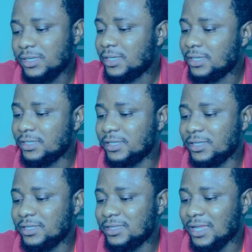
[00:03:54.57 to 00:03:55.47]
in
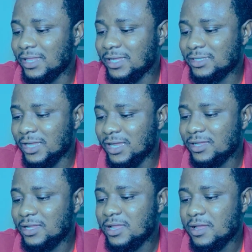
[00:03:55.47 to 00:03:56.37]
the Talata
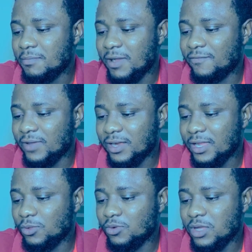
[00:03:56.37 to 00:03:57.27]

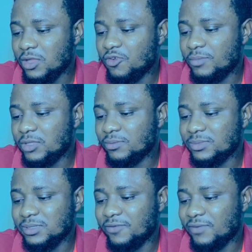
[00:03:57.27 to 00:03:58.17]
Mafara local government of
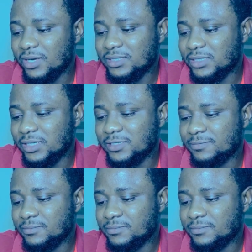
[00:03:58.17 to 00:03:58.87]
Zamfara state.